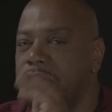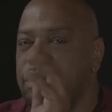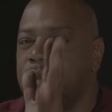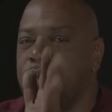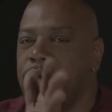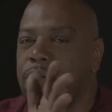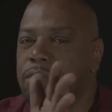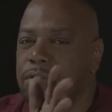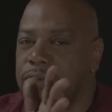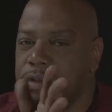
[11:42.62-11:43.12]
there that
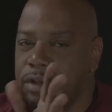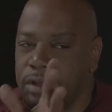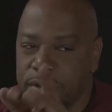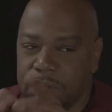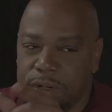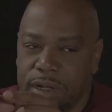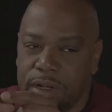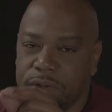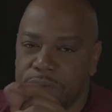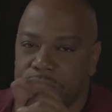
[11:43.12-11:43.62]
don't know,
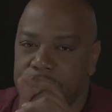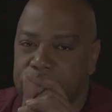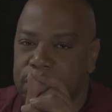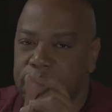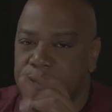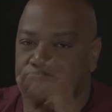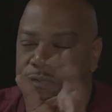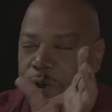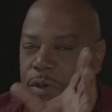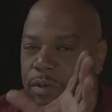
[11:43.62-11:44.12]
there used to be
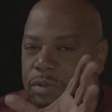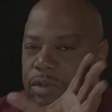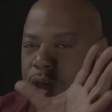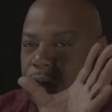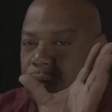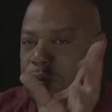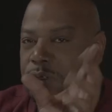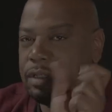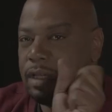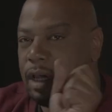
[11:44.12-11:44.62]
phones
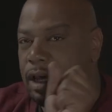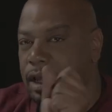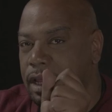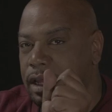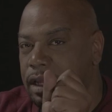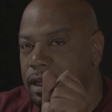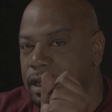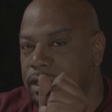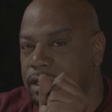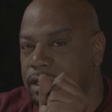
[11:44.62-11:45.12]
outside